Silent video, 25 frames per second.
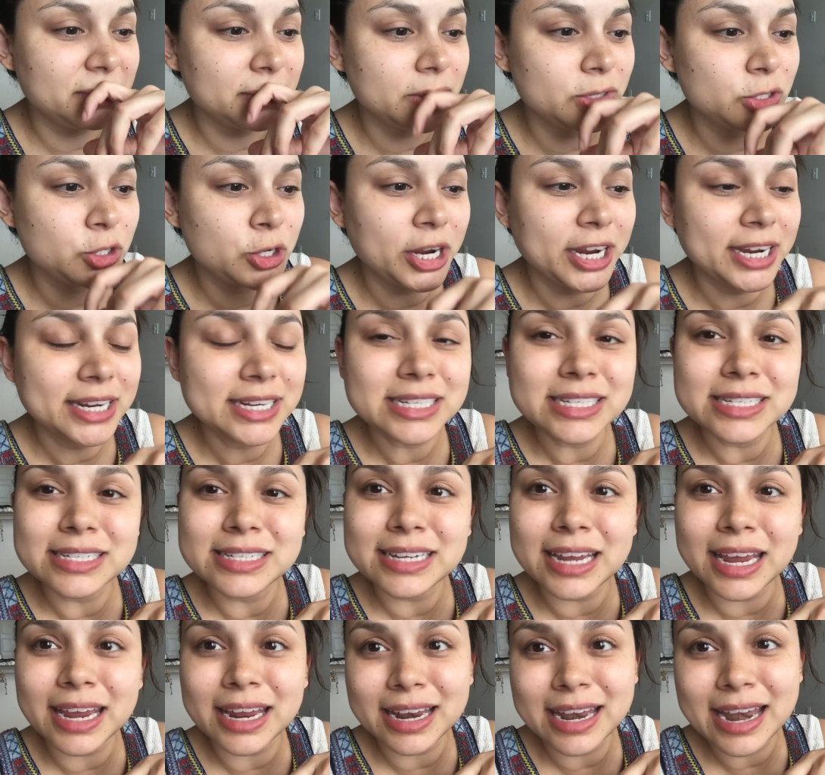trying to
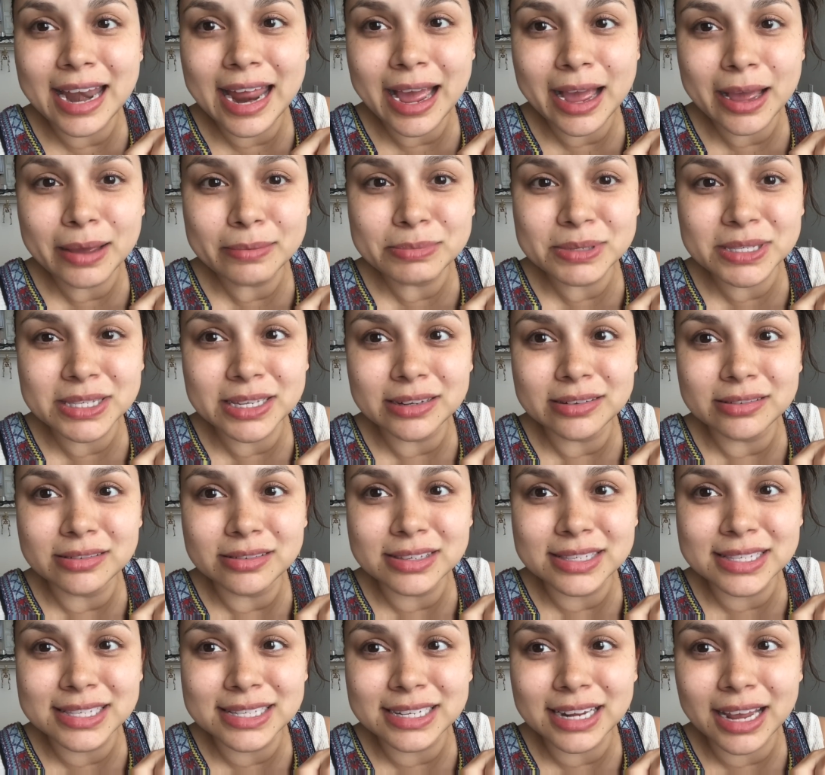take naps
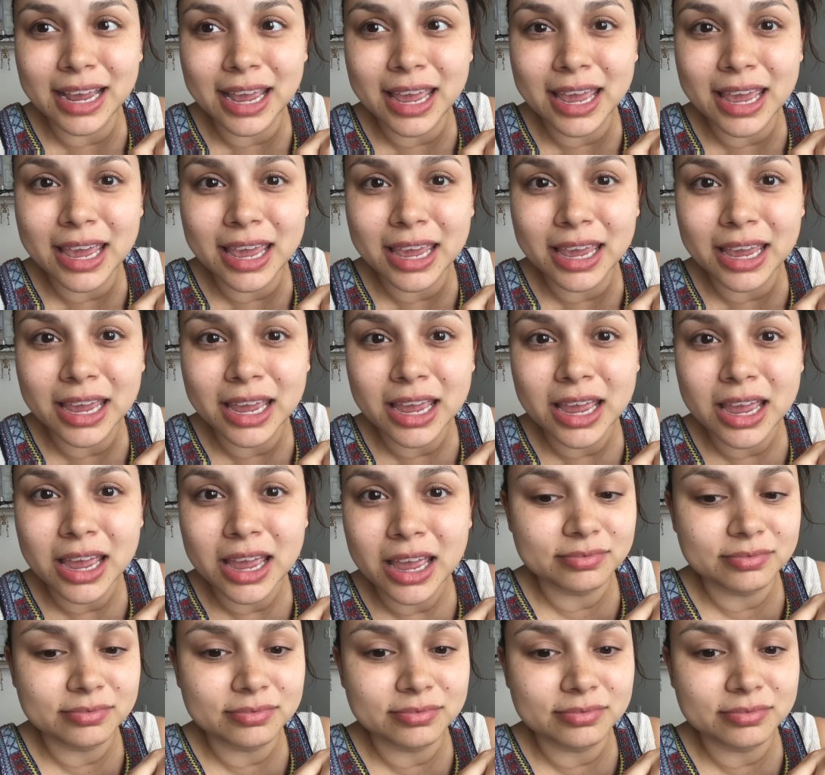and stay
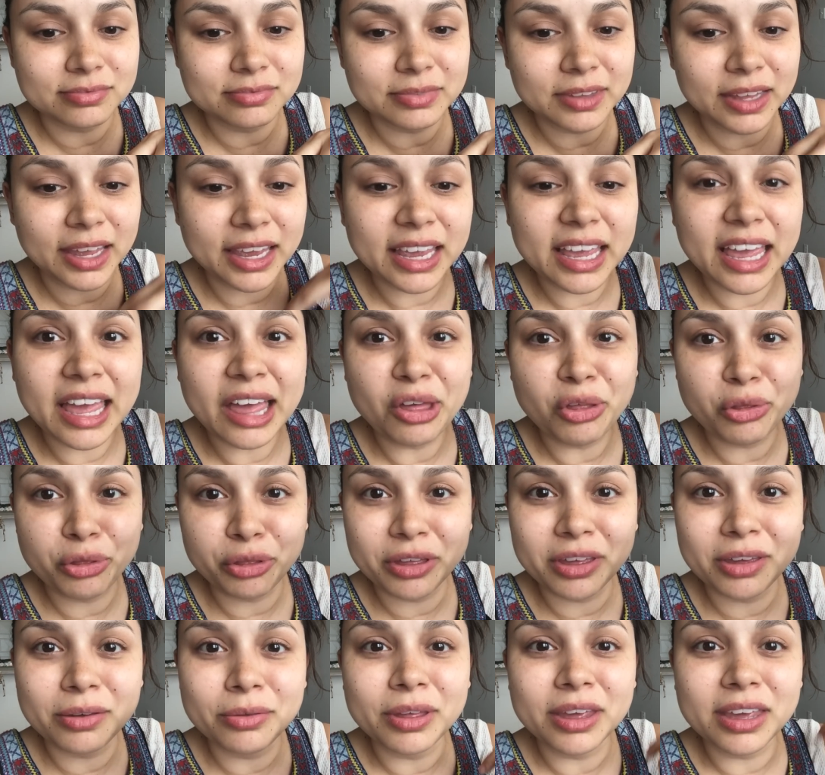like
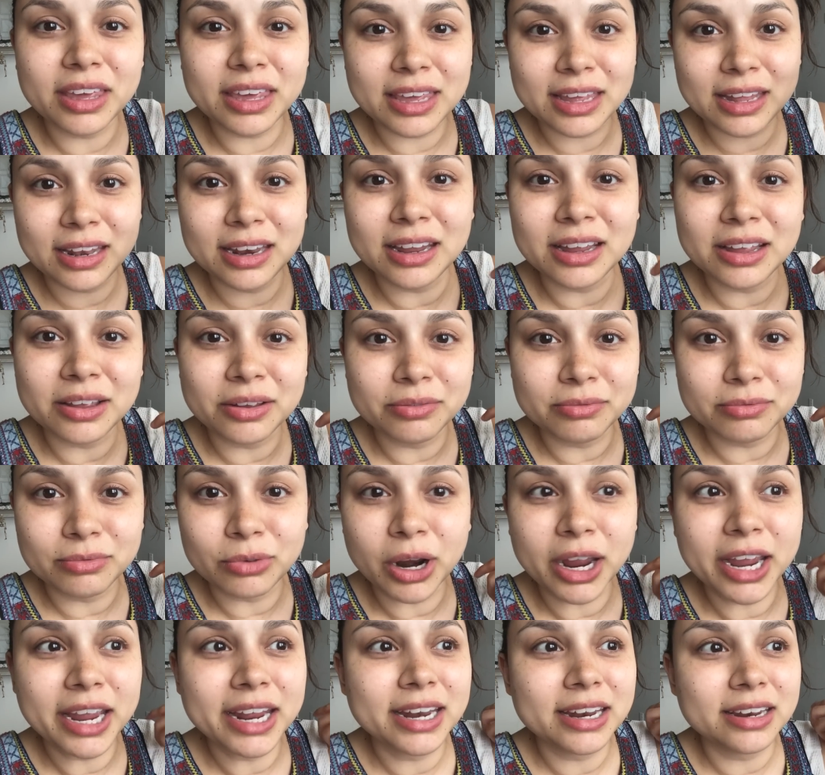healthy, like eating
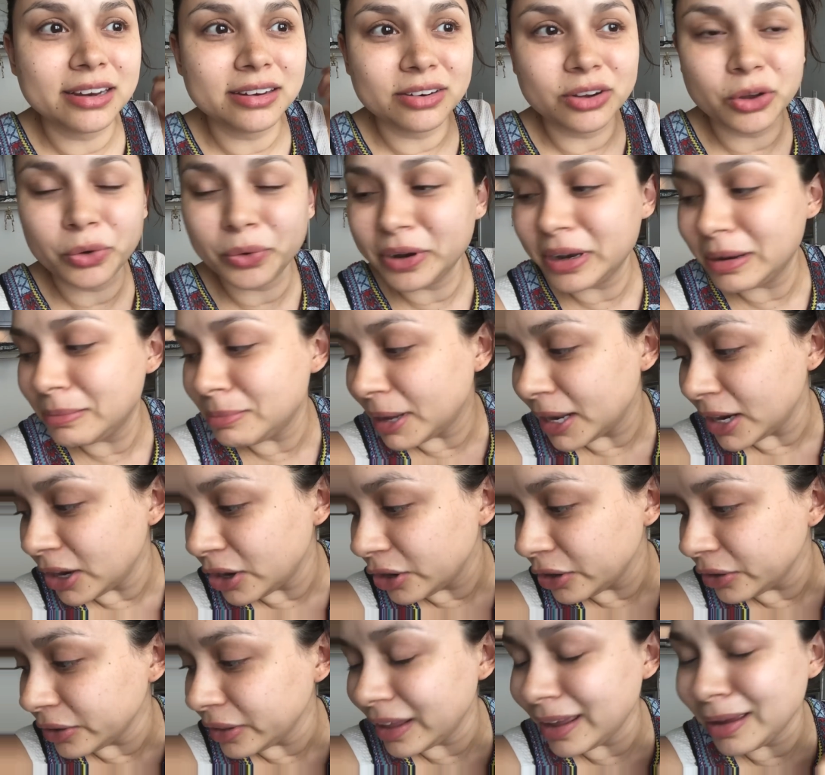right and going to bed
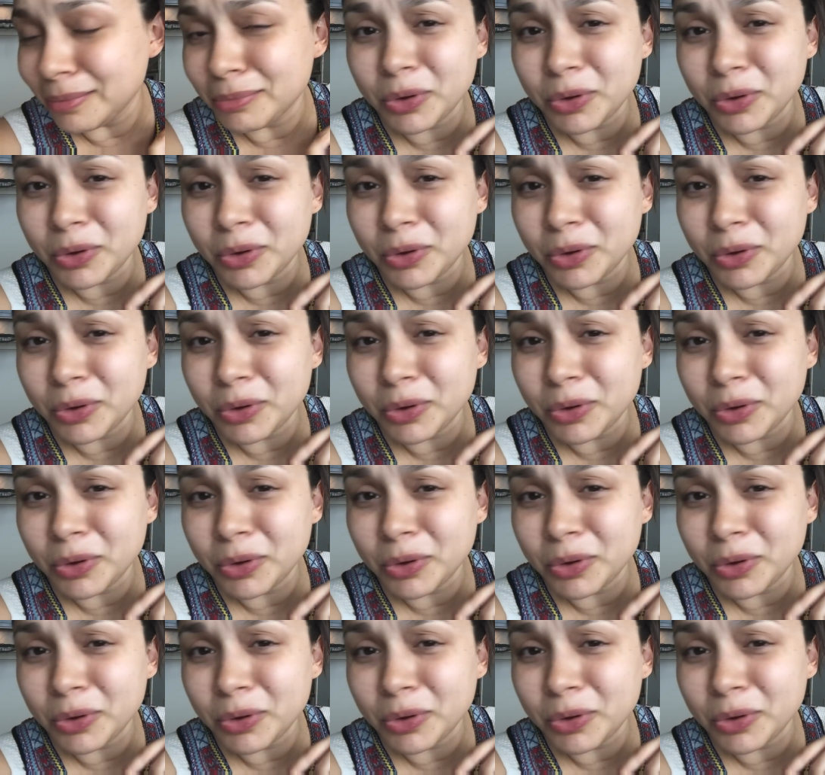early.